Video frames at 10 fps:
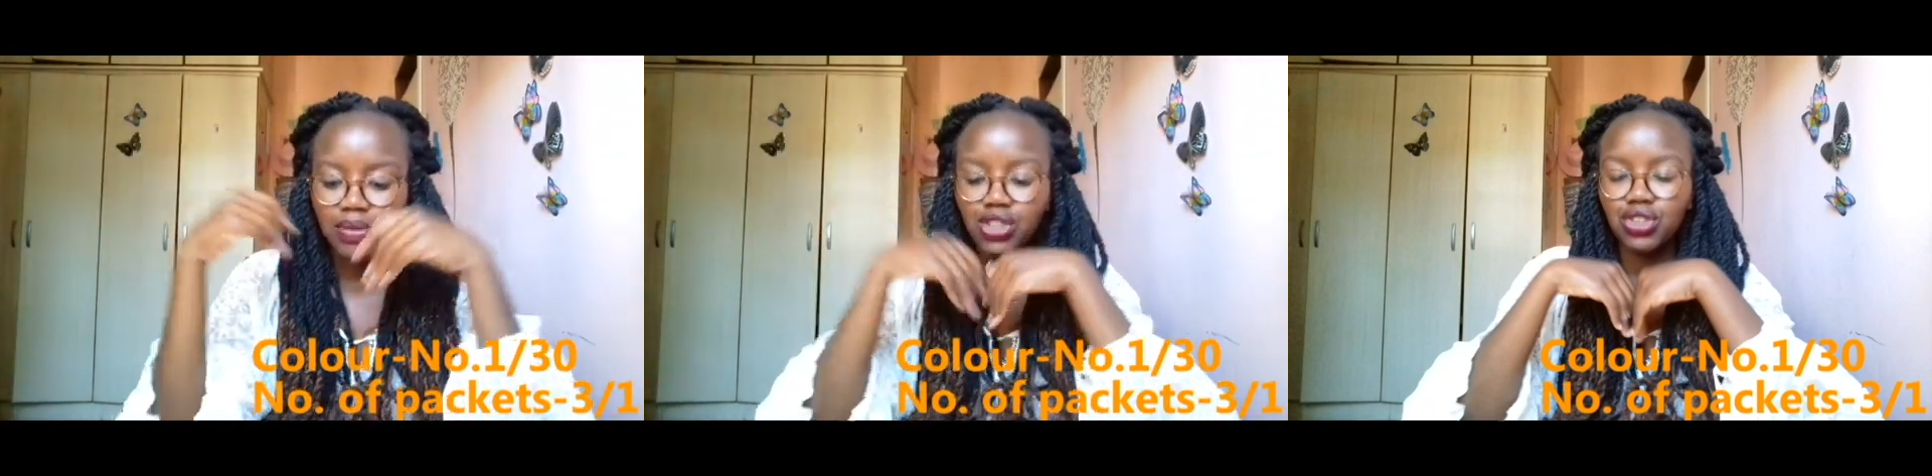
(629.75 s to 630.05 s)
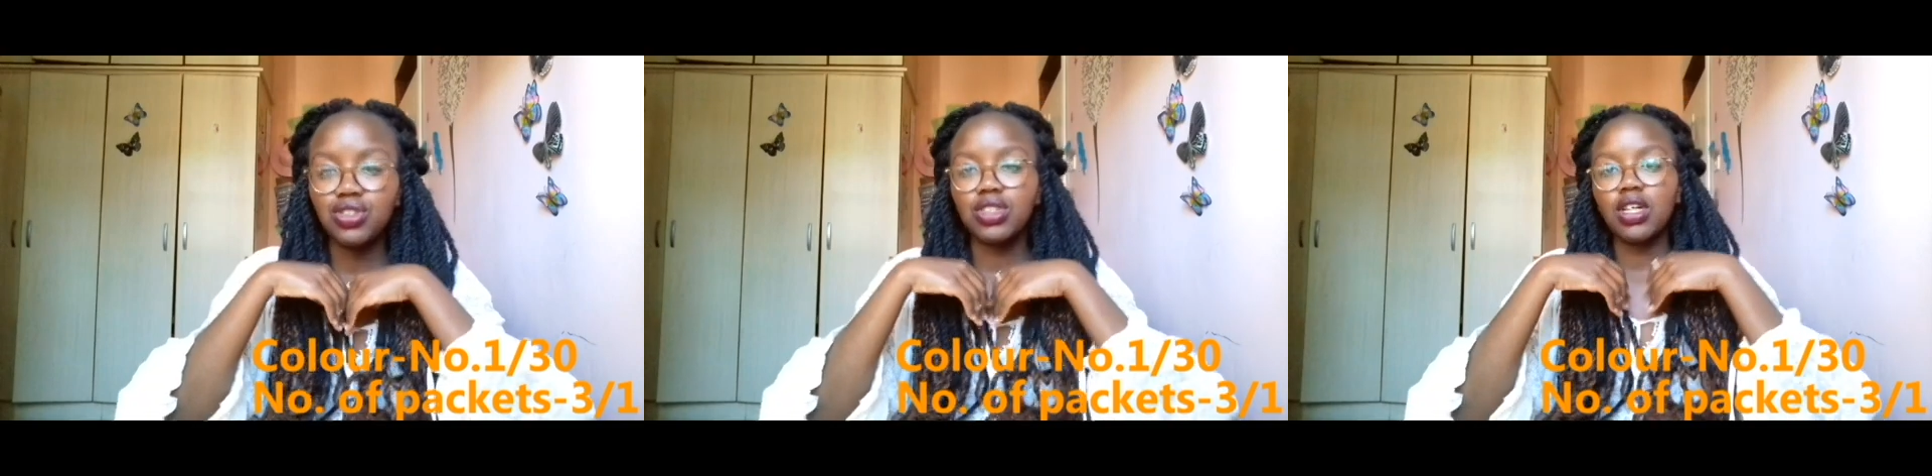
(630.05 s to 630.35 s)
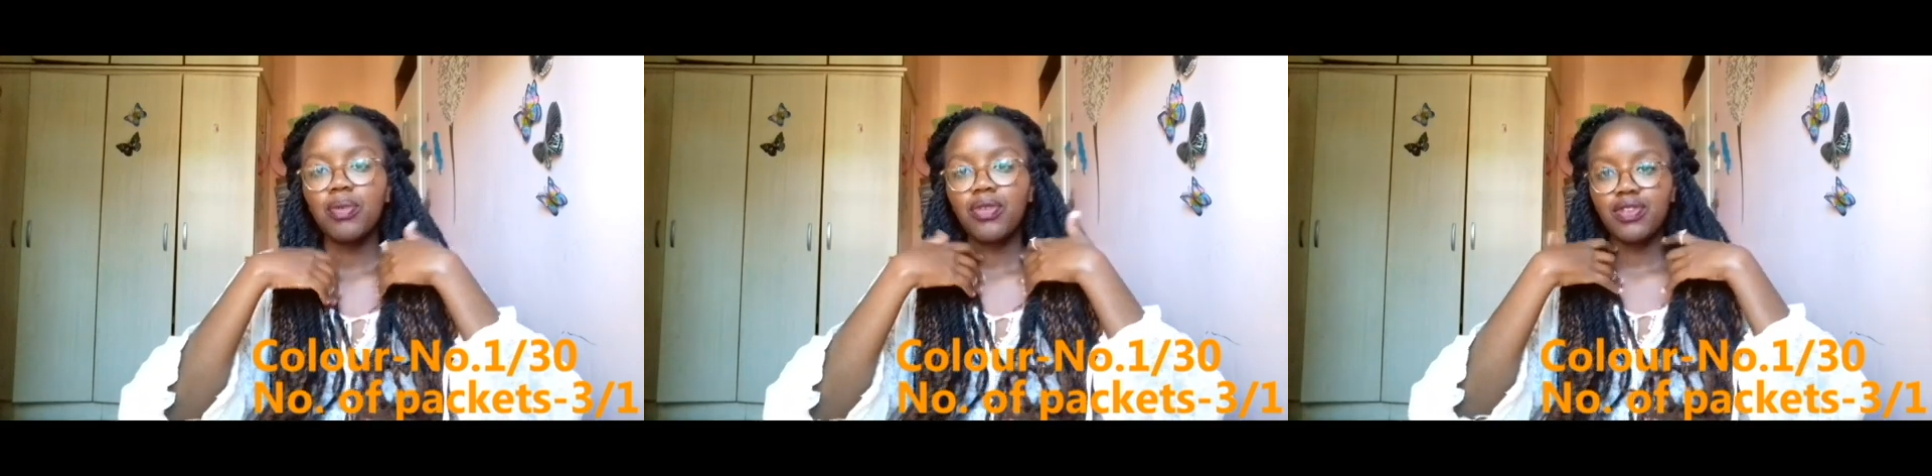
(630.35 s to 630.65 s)
Let me show
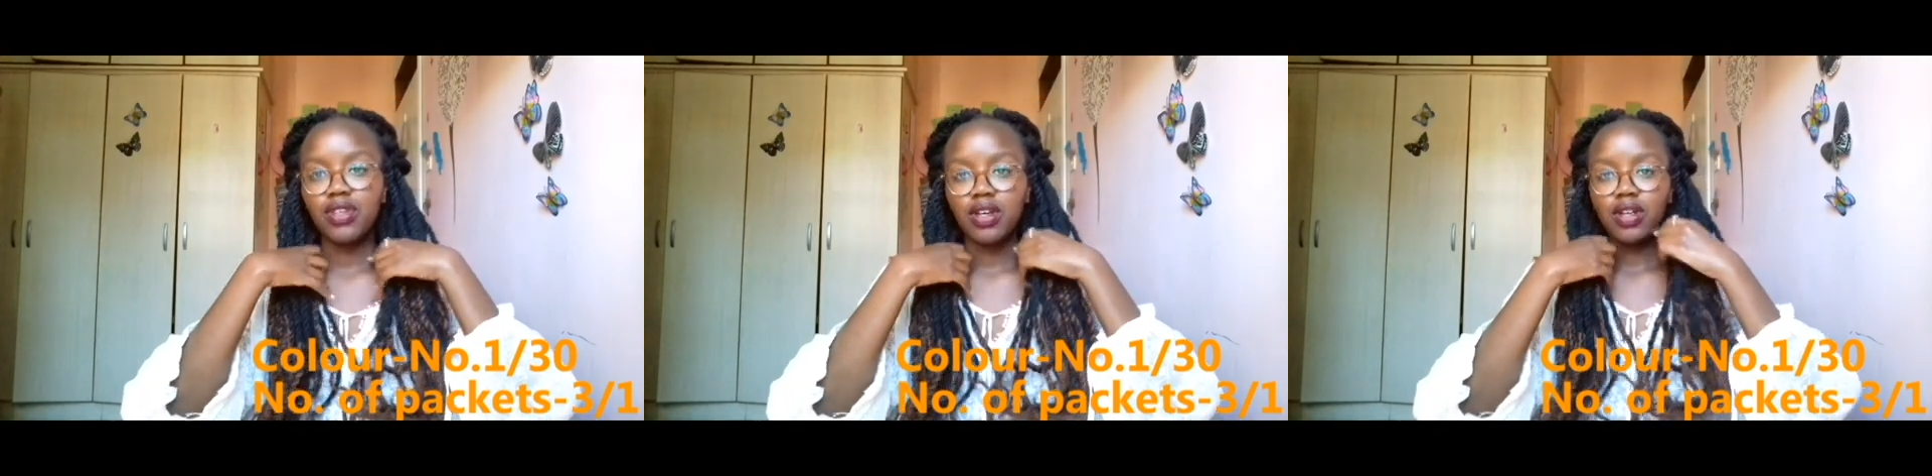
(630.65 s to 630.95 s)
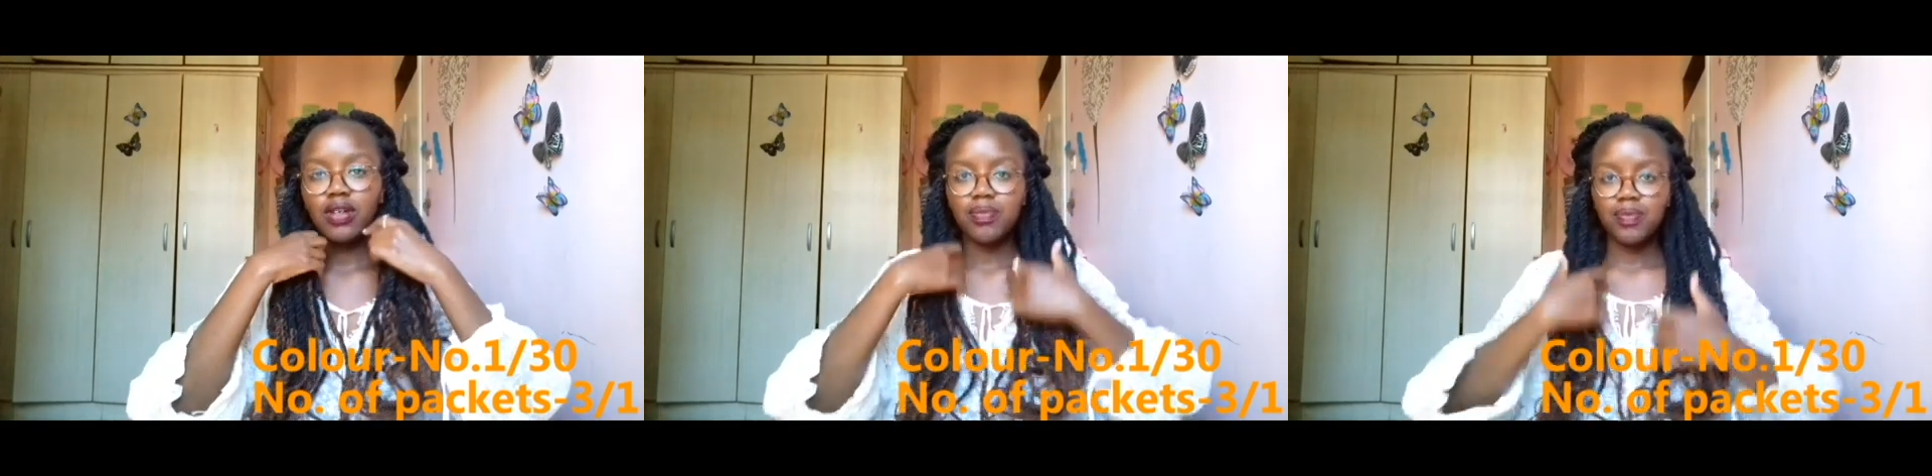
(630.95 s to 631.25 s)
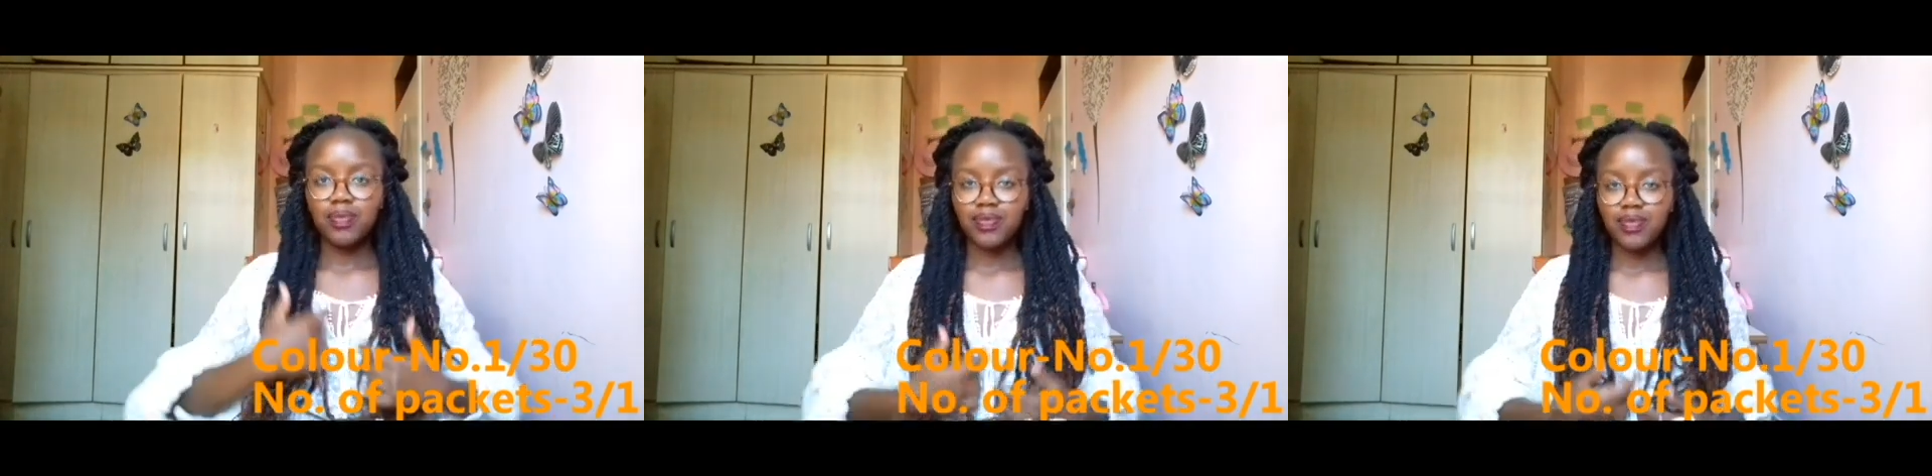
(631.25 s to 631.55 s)
you some of the